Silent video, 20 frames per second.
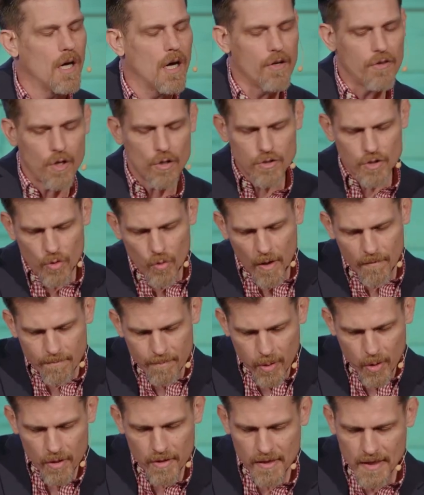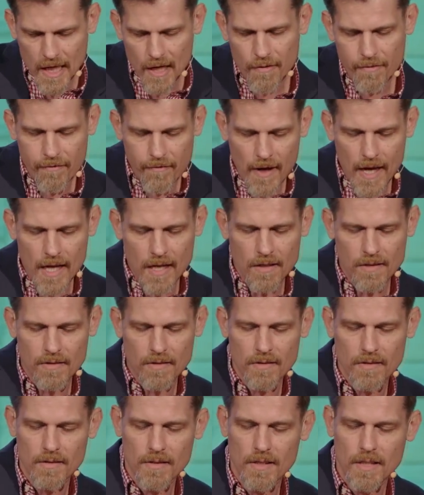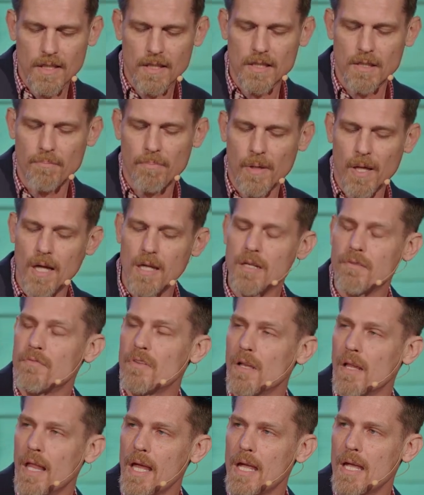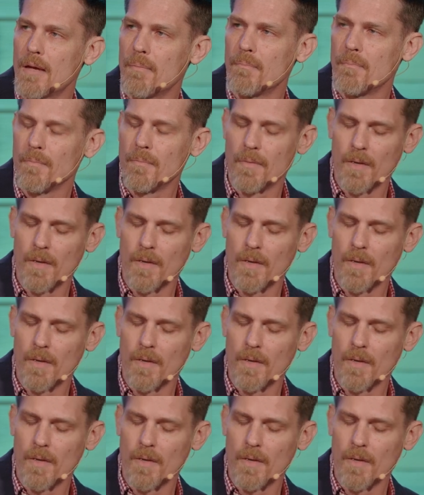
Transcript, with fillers: are those who have put their faith in the blood of the Lamb